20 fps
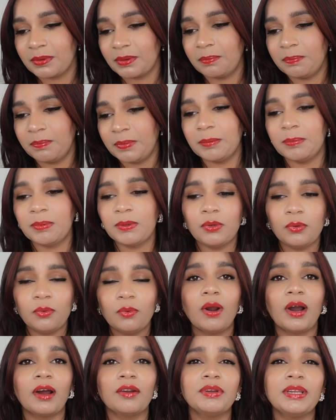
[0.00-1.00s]
people
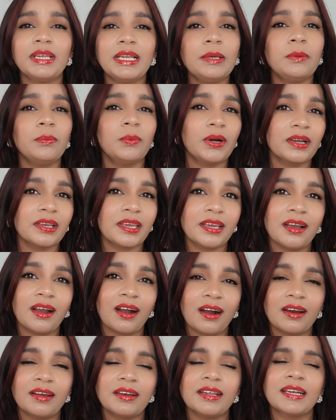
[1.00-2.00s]
who are really working
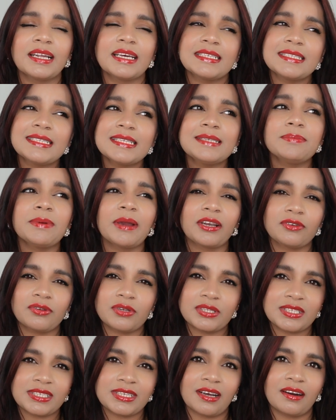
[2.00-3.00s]
hard, and I see
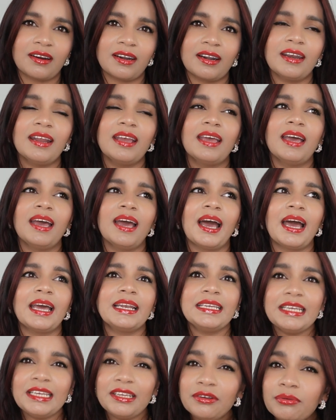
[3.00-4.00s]
Patrick Starr, and
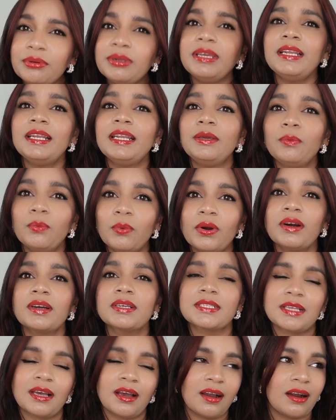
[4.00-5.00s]
he really
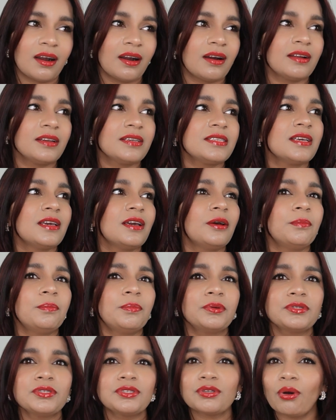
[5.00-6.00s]
works hard,
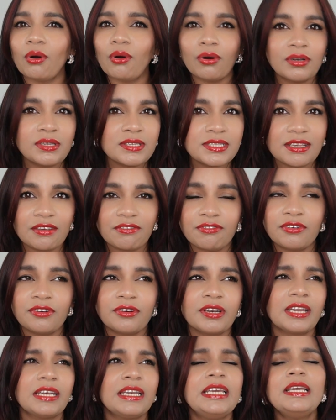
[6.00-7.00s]
puts all his
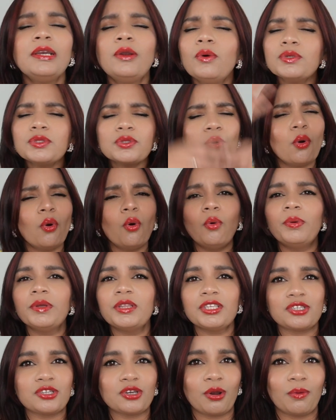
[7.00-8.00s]
effort, and he goes over
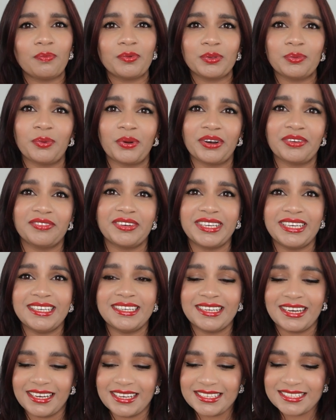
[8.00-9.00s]
the top with whatever he
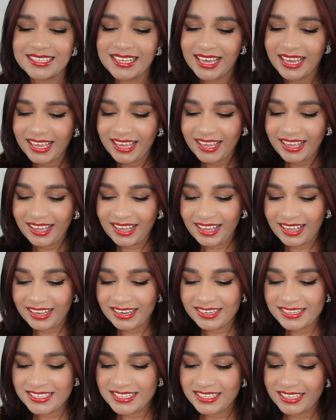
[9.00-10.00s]
does.
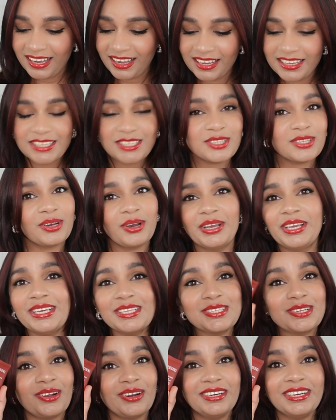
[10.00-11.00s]
And yeah,
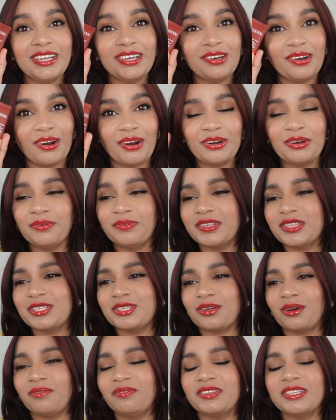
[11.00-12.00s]
he's already gone over the
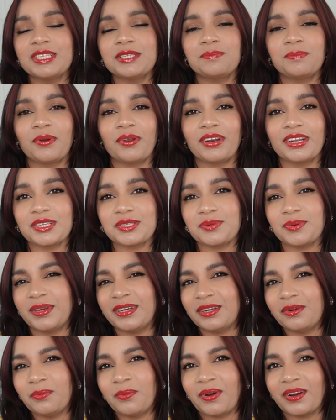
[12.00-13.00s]
top with his product, so I
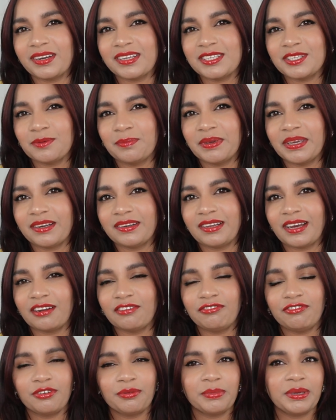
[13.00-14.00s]
didn't want it to be a dud
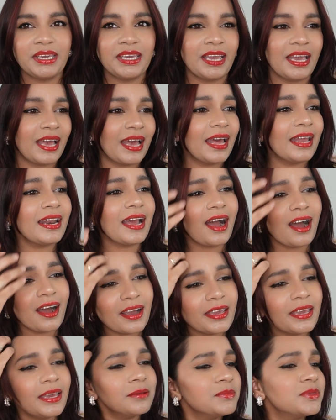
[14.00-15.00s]
for me, and
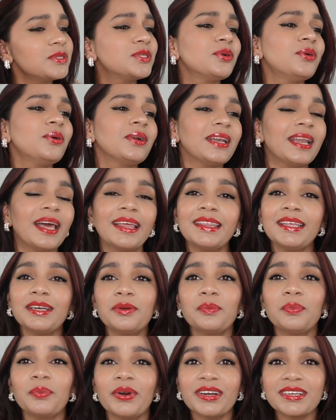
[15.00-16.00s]
I am so glad that
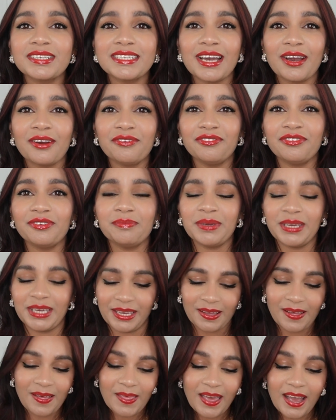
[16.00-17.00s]
it worked out for
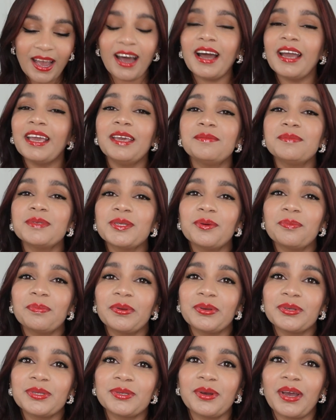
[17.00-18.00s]
me. I am
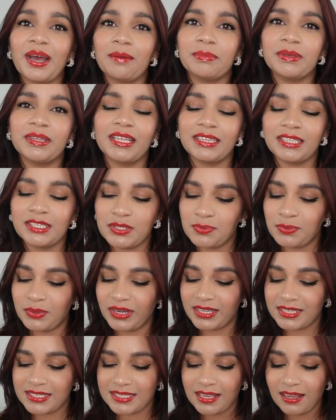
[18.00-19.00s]
so happy that this
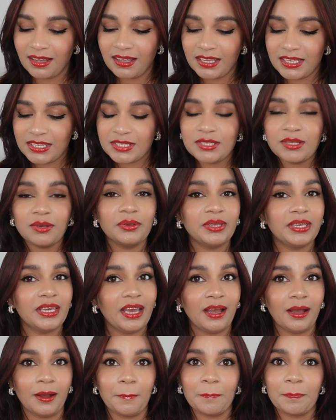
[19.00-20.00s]
works. So
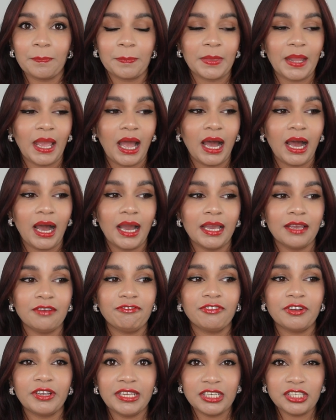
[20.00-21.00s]
yeah, I
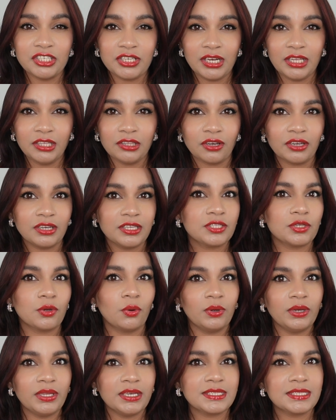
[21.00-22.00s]
initially thought it's
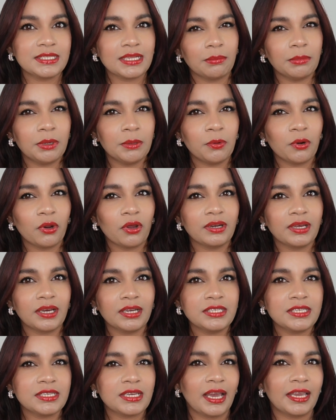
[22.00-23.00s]
only a summer
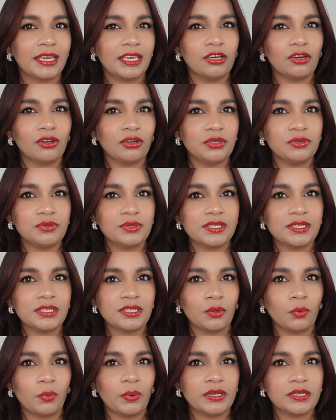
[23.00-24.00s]
product. I cannot use it in
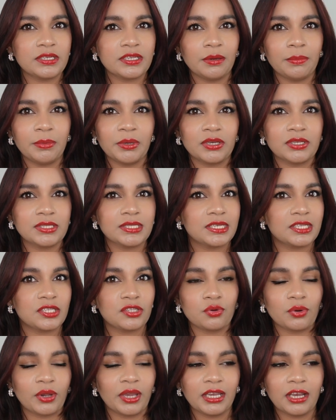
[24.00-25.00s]
the winter because it is
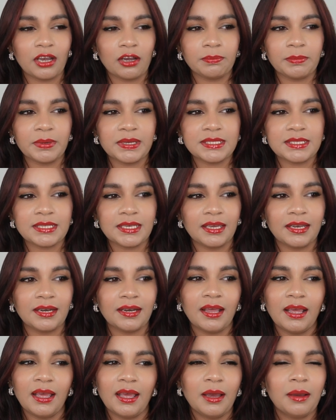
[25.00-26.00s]
drying out my
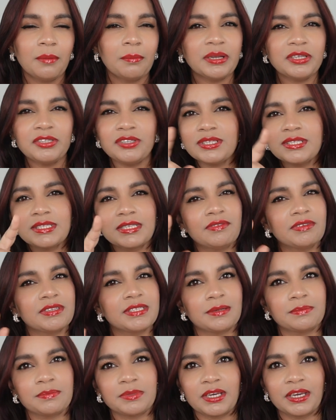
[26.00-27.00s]
skin, but just give it
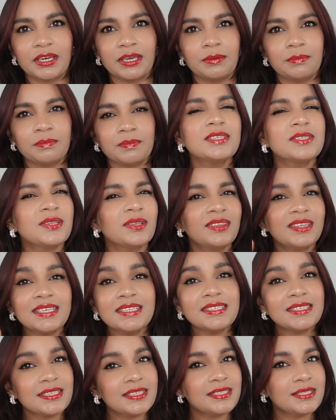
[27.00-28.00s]
some time. So
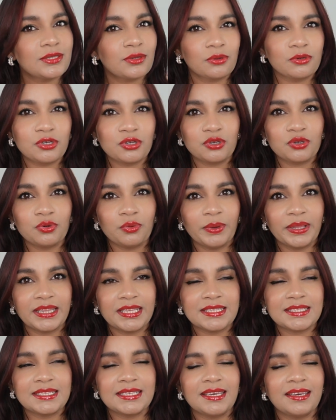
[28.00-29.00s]
this is so true when they
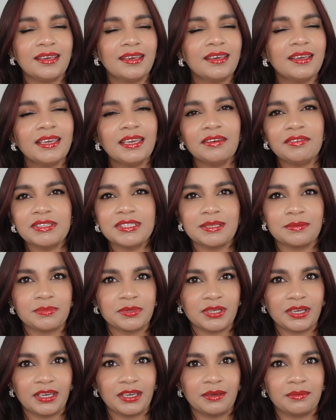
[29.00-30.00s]
say, give it some
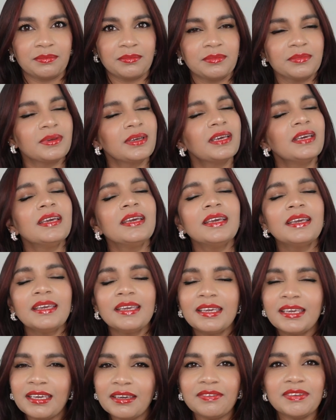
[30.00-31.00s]
time.
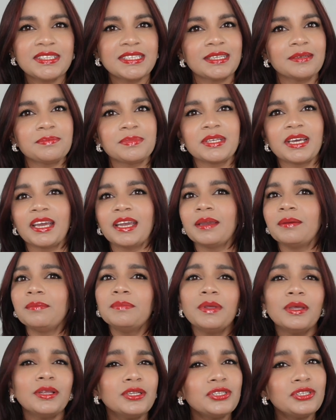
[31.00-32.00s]
Give it some
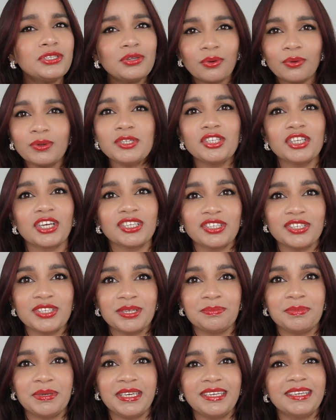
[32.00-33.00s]
time. Don't judge it
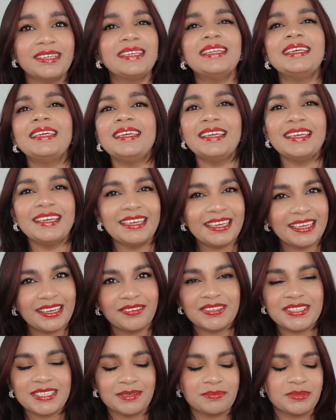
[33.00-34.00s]
immediately.
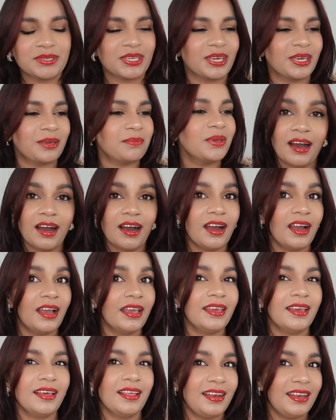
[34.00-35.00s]
Give it some time.
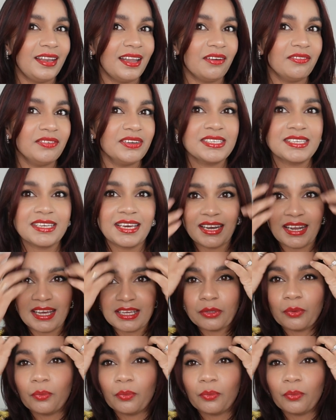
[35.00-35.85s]
I love it. I like the